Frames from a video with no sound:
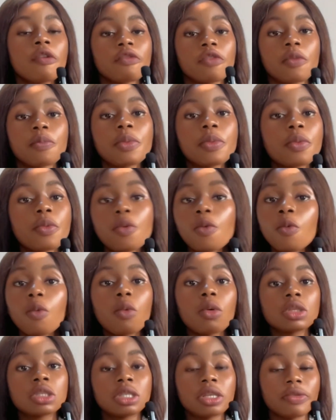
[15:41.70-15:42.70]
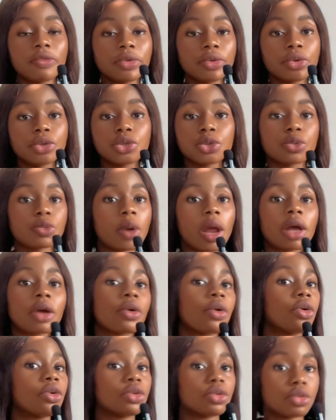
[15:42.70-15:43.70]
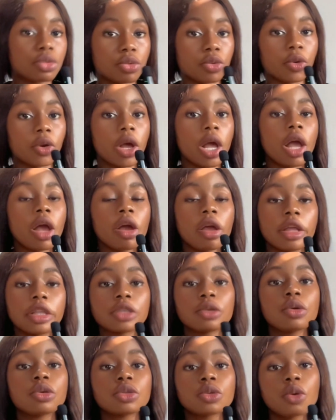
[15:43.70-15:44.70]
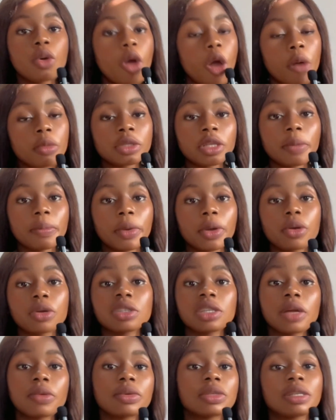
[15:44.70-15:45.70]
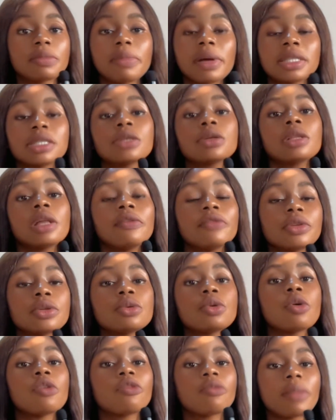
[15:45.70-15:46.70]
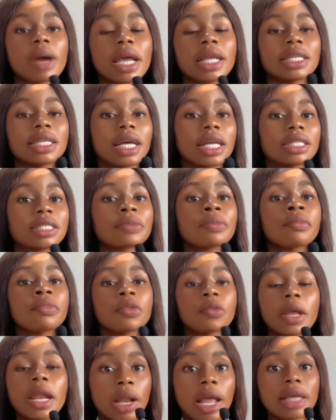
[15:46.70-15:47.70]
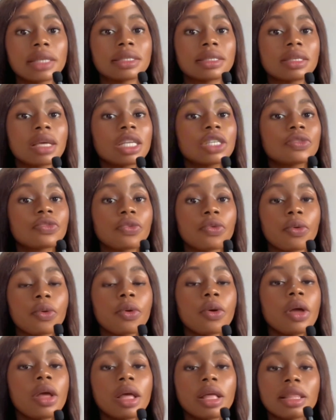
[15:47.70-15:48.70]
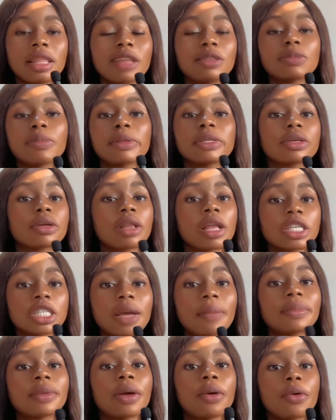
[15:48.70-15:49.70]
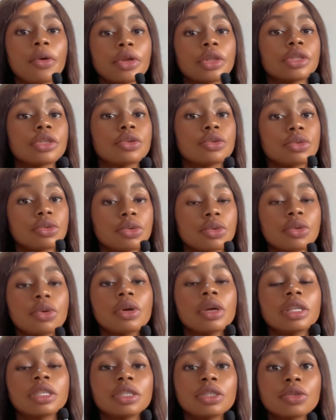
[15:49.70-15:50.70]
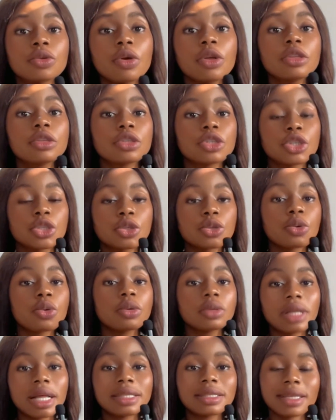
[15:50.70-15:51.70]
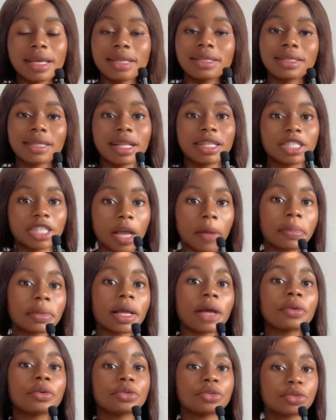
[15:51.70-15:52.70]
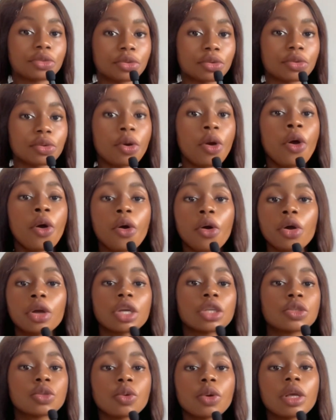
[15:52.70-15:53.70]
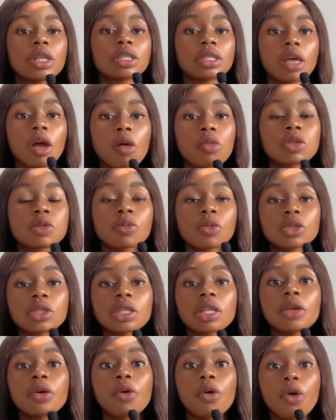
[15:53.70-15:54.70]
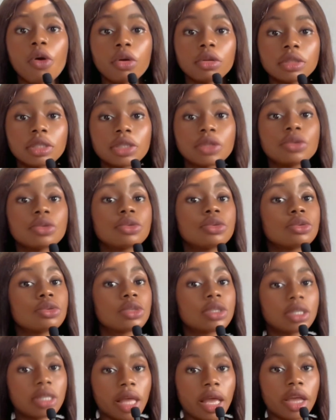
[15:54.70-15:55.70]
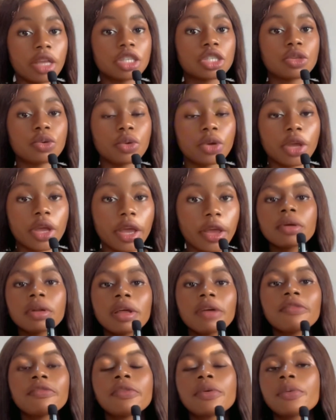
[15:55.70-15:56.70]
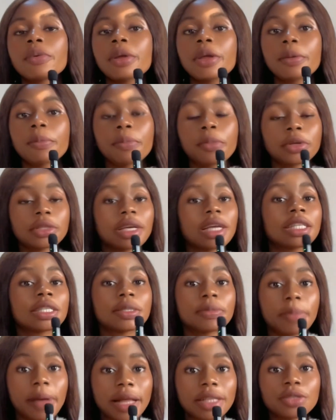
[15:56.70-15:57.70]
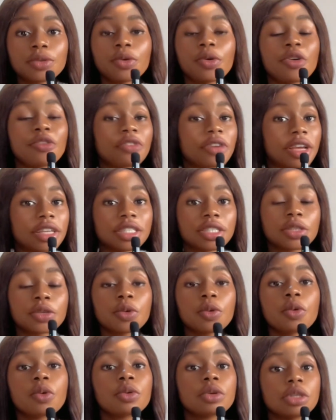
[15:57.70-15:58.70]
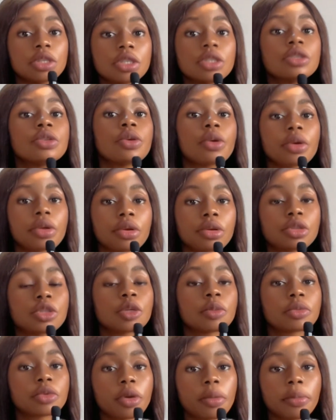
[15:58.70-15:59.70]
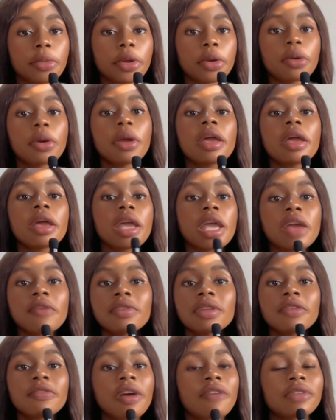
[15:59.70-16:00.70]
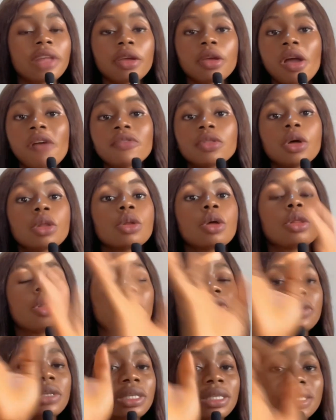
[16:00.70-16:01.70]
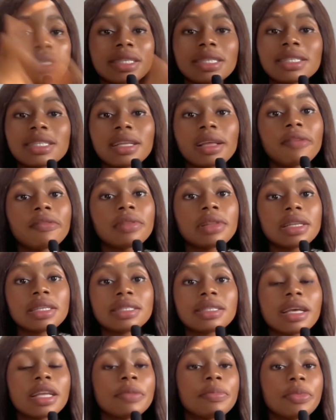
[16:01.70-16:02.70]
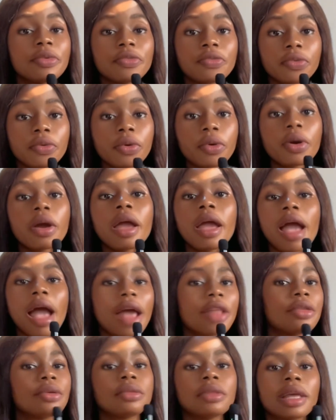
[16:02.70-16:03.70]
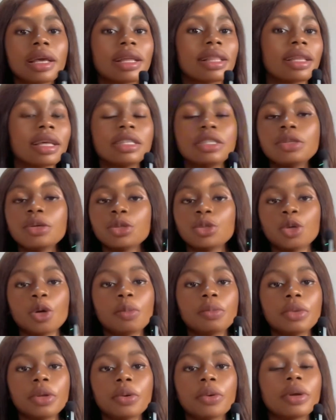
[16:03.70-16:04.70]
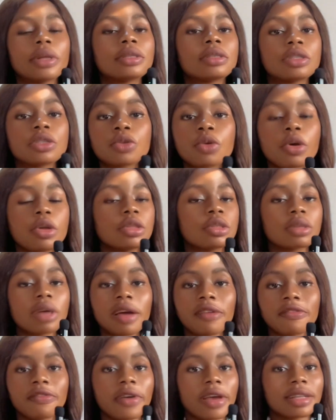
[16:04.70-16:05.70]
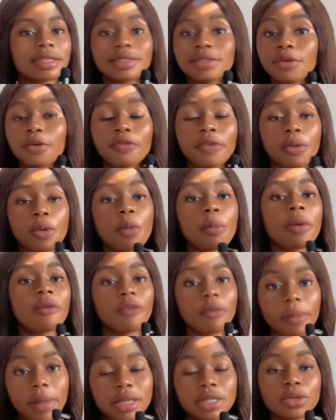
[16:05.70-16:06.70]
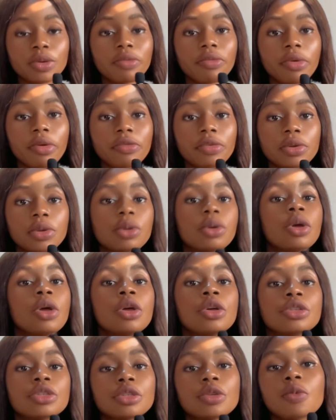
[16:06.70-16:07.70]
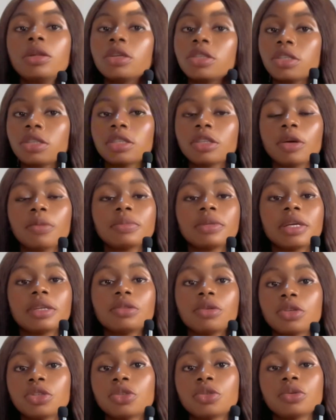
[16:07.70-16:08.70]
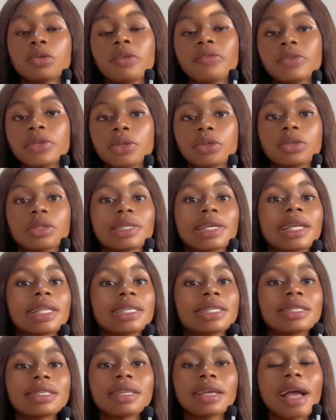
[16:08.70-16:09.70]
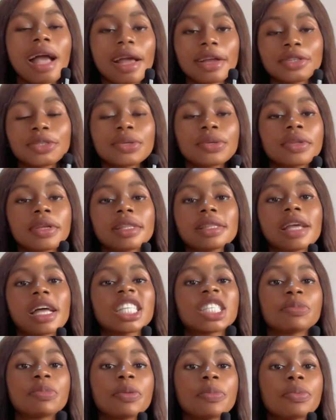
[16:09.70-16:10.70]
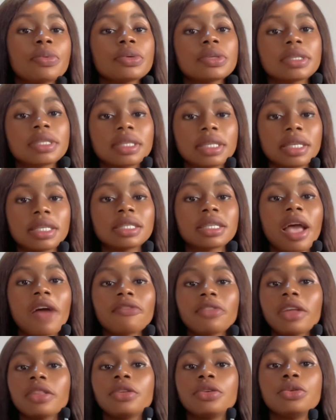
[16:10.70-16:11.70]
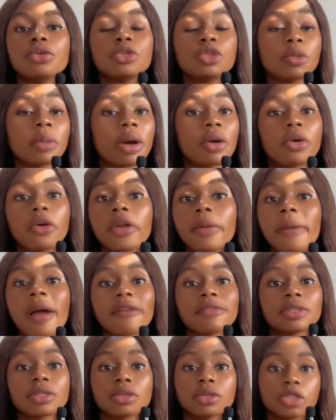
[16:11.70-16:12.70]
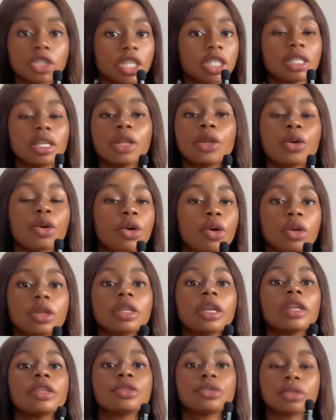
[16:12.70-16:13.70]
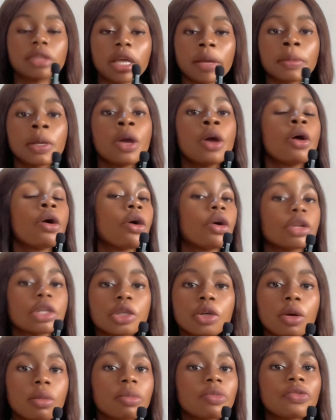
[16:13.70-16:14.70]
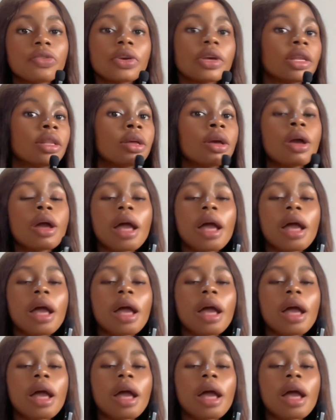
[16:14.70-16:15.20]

for people who want their video to rank on Google. It also helps them because there is a particular video of mine that when I search for that particular chapter on Google, it is going to show that exact chapter on Google. Okay, so it helps mostly on the Google search. Okay, another very important part of SEO is your YouTube thumbnail. Even if after you have done all of those things that I've listed before and you neglect your thumbnail, it is going to affect the overall performance of your video. So what does the thumbnail does to your videos? It is the actual thing that people sees after the YouTube algorithm have suggested your content to them on the home feed